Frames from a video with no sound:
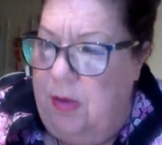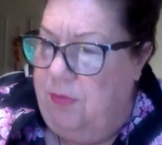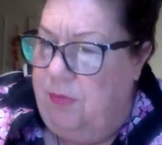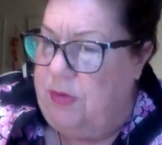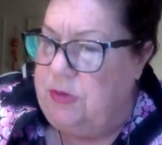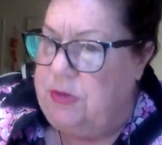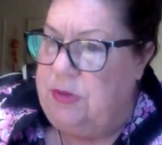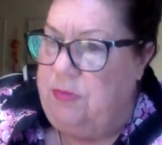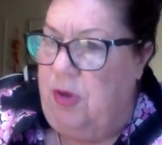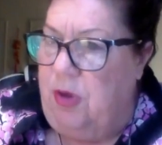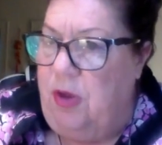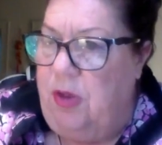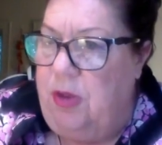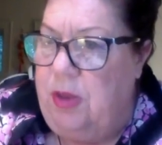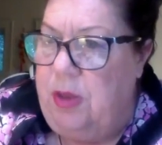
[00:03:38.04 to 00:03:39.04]
first of
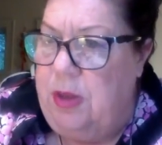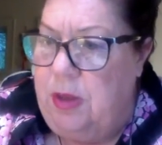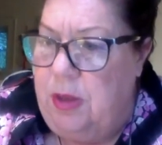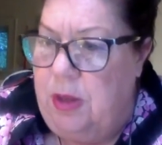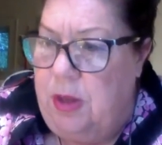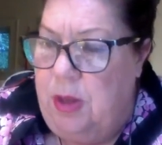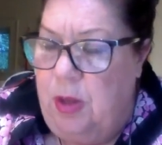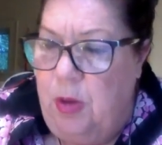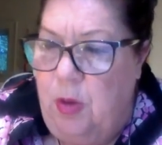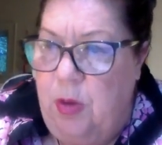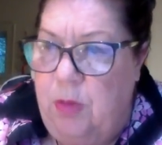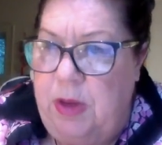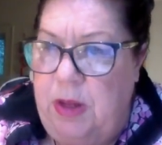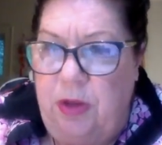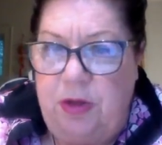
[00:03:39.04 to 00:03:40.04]
all,
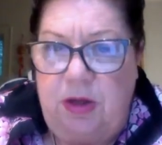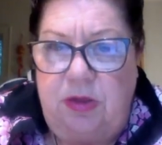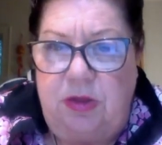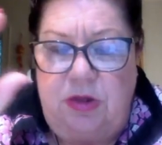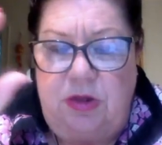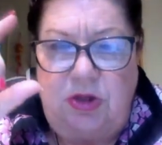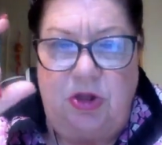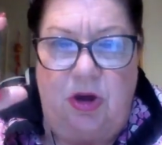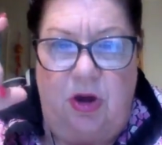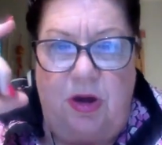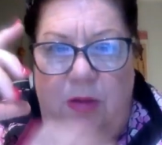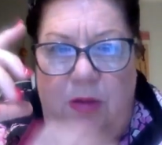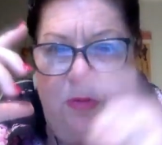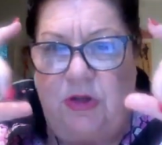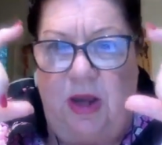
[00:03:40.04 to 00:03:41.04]
when we look at the chart,
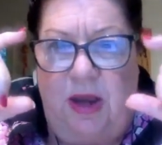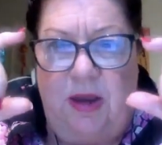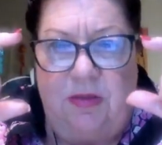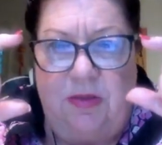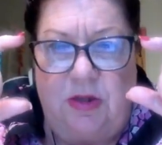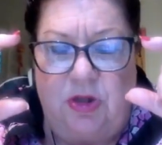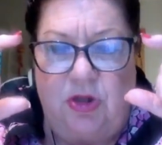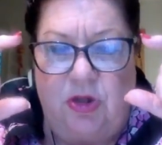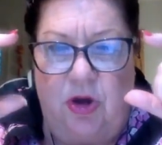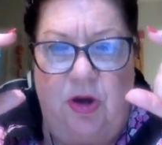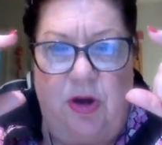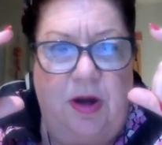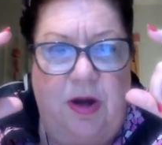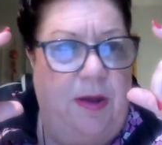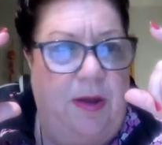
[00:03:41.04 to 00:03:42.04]
I wish I had the
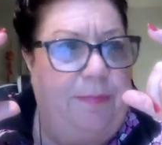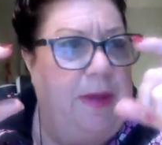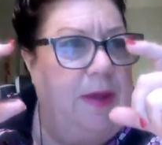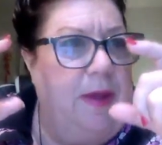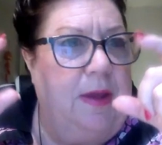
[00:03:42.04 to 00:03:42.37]
chart up